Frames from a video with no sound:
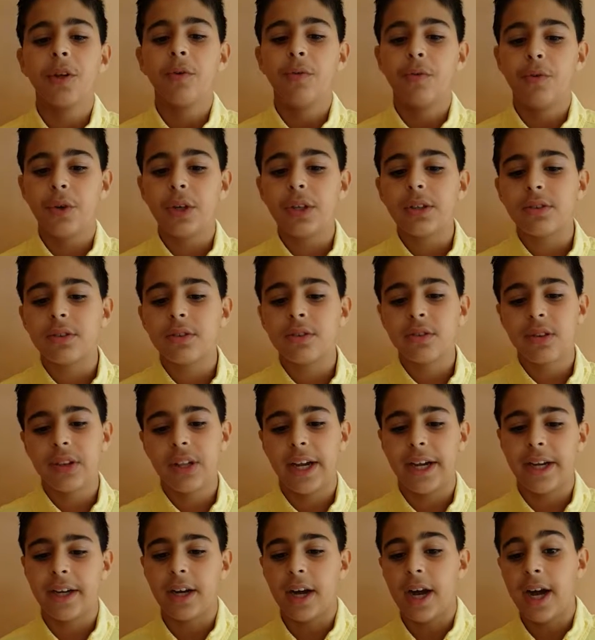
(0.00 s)
Phrases
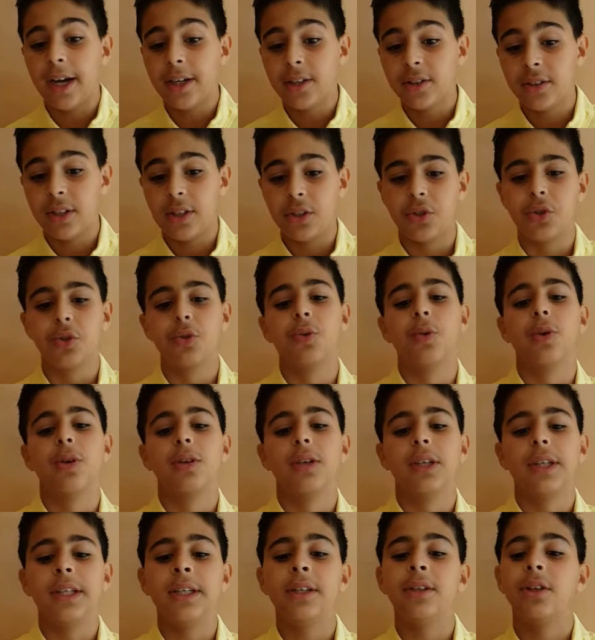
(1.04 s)
like act
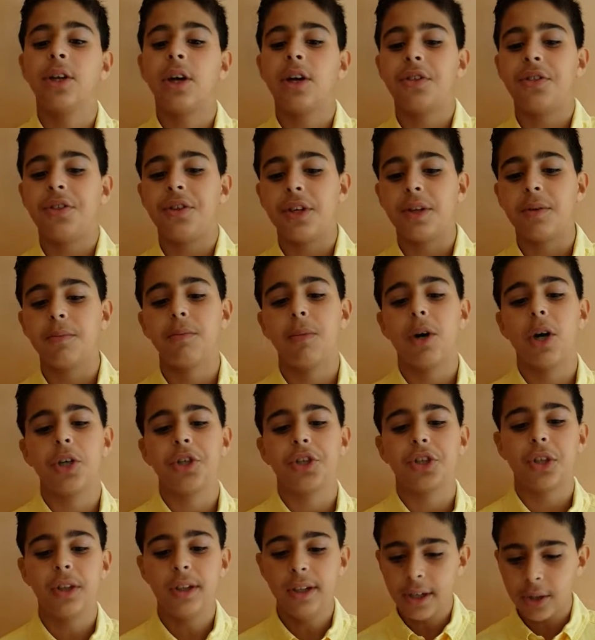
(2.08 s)
naturally, nothing
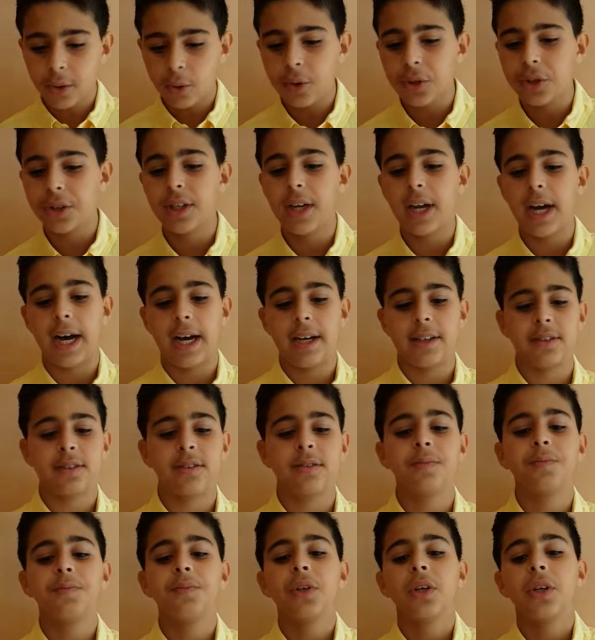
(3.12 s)
much, liquid gas,